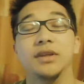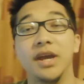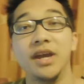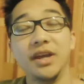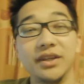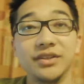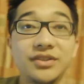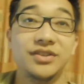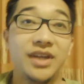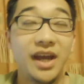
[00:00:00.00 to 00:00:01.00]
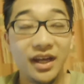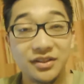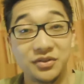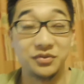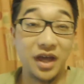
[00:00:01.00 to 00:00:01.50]
And yeah,
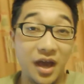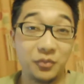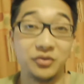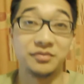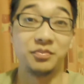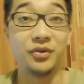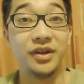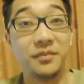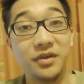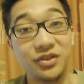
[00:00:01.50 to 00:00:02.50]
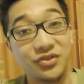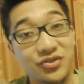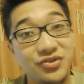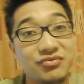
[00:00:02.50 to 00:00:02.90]
so that was pretty much